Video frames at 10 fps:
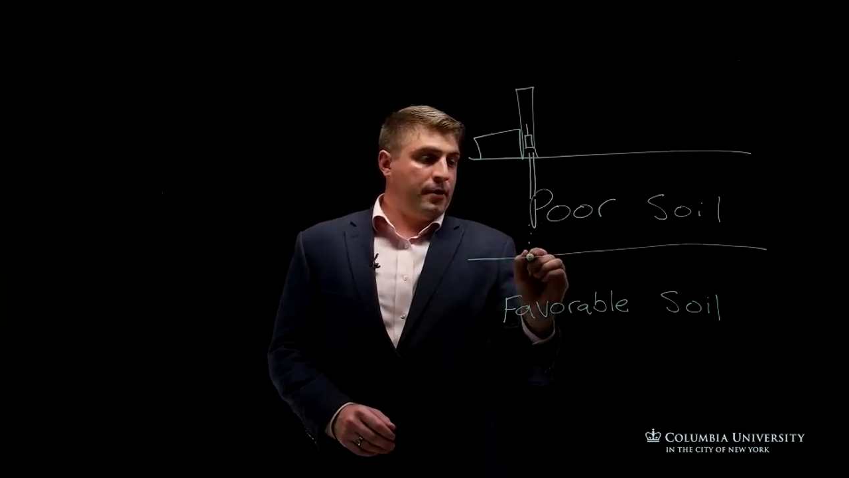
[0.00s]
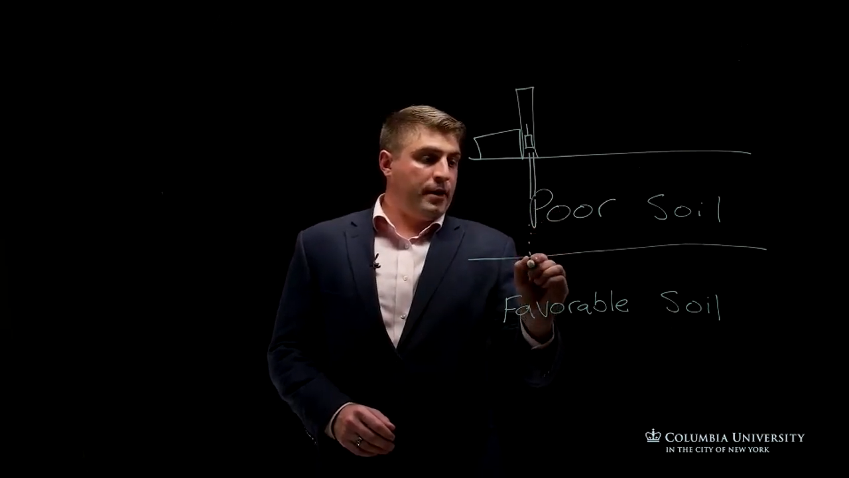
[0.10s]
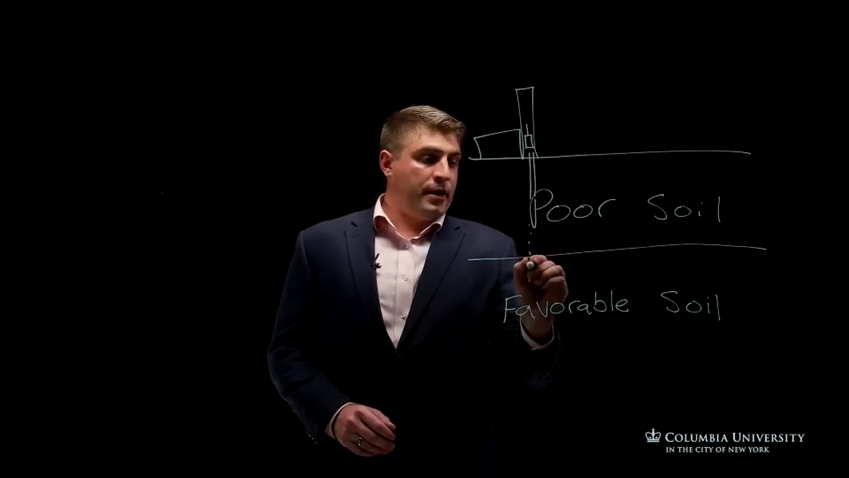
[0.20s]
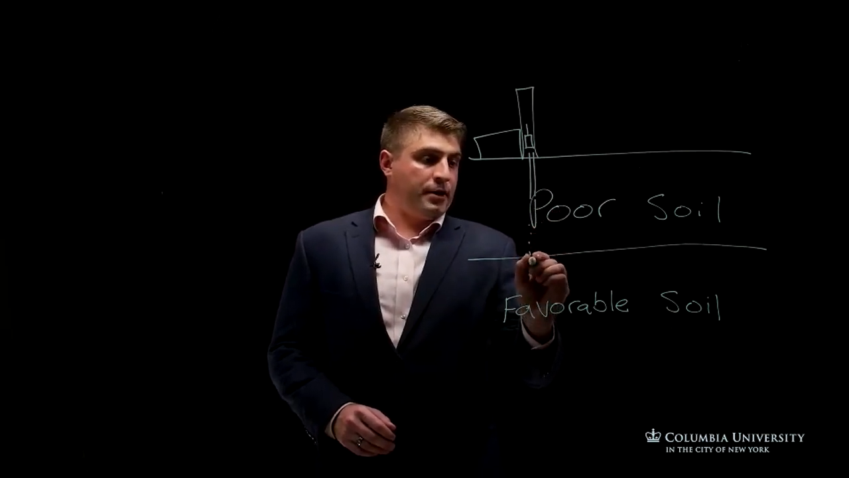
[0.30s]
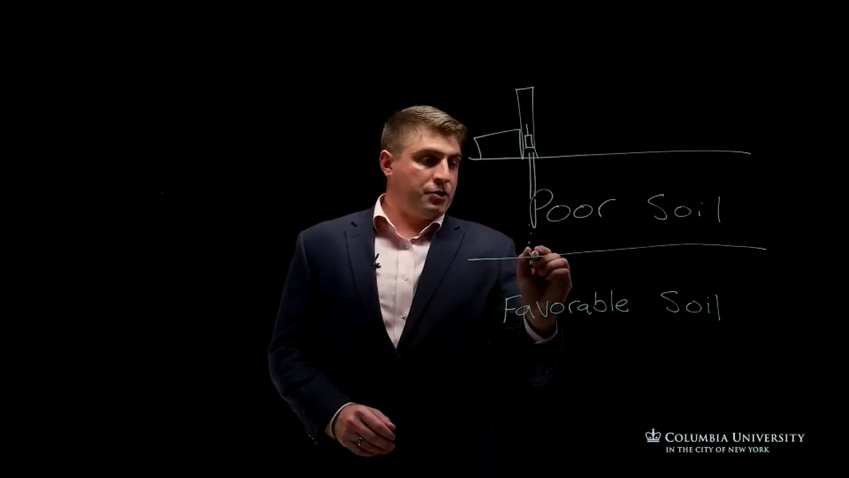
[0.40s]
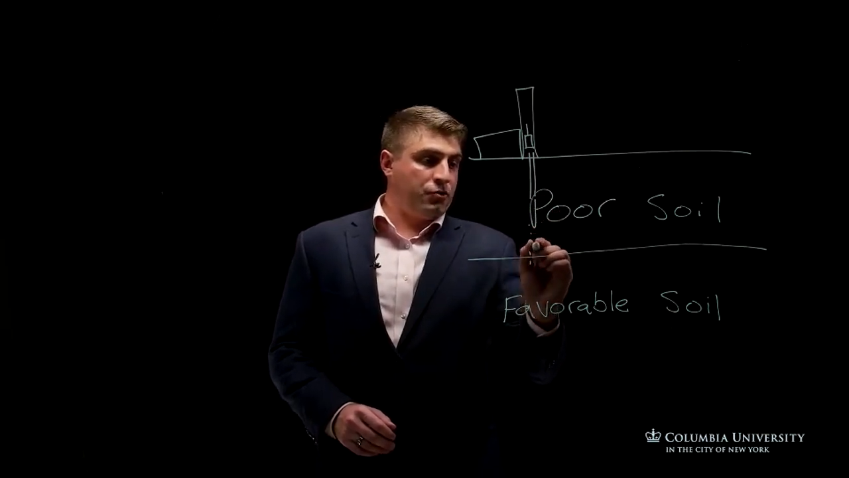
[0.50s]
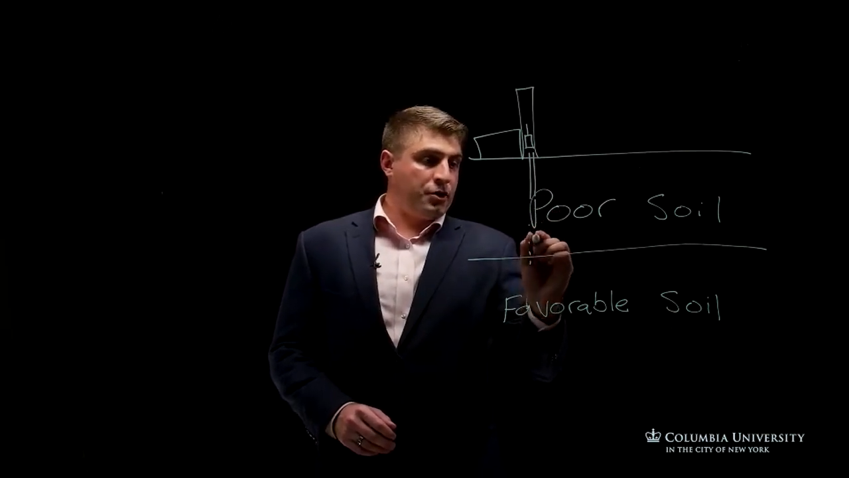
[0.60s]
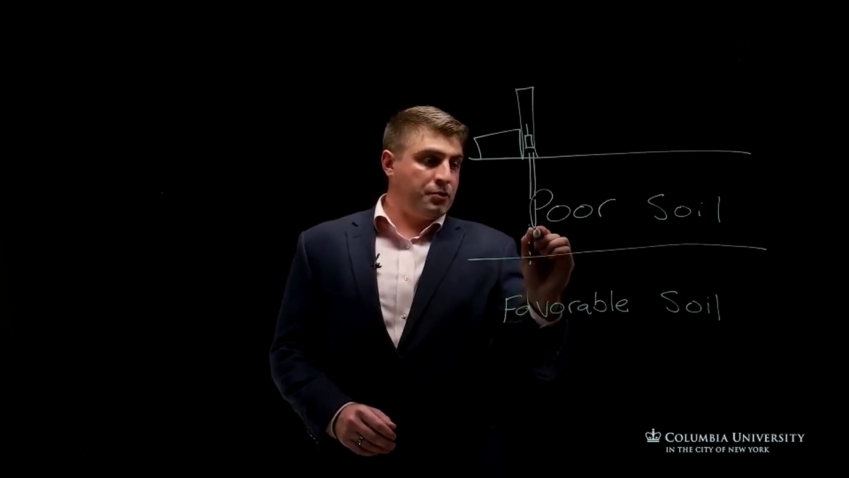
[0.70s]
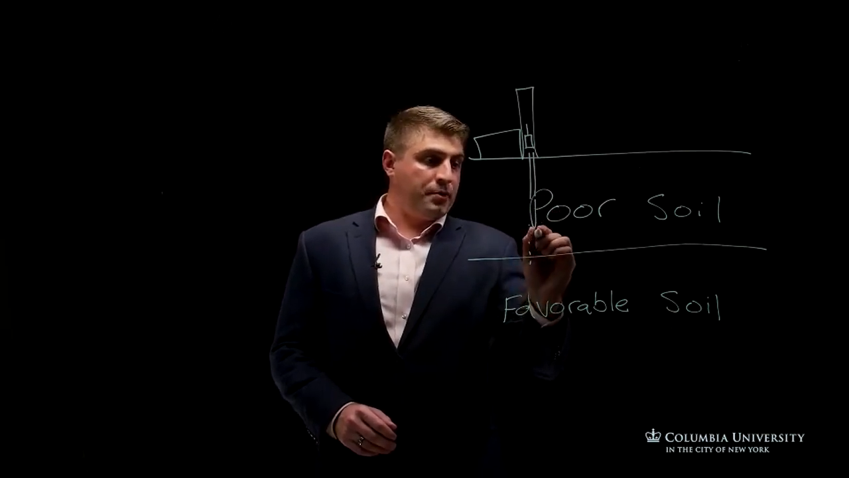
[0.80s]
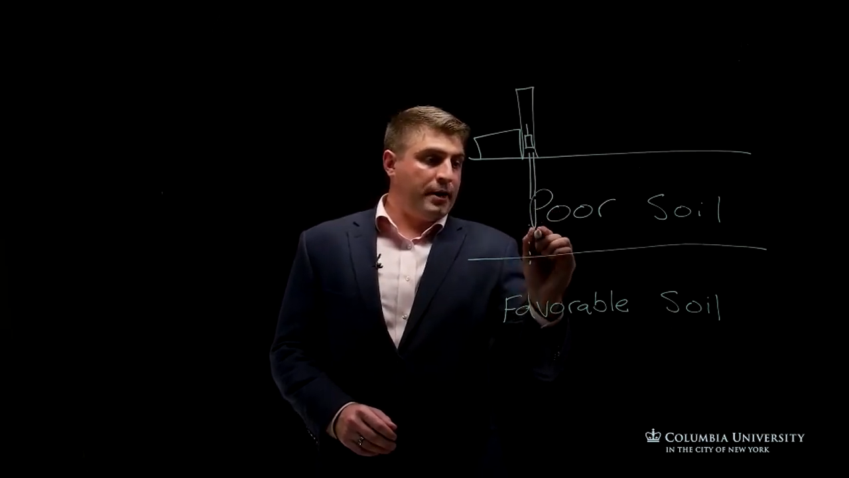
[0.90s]
a
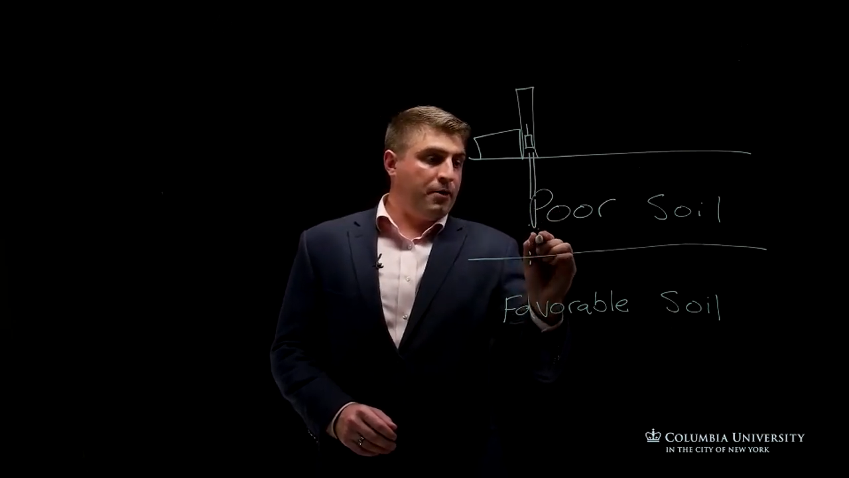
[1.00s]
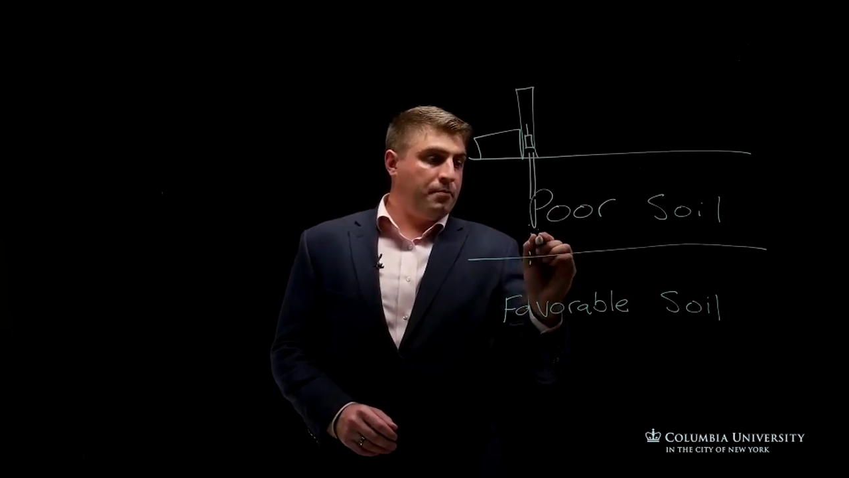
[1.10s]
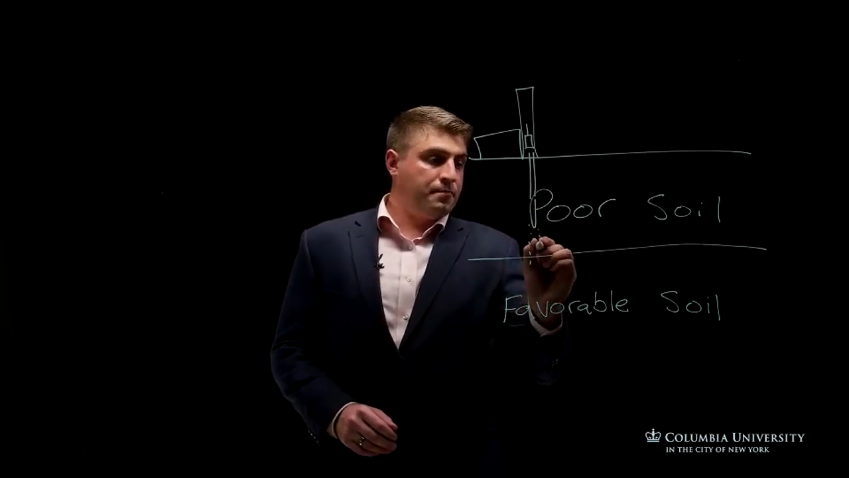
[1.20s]
construction pile,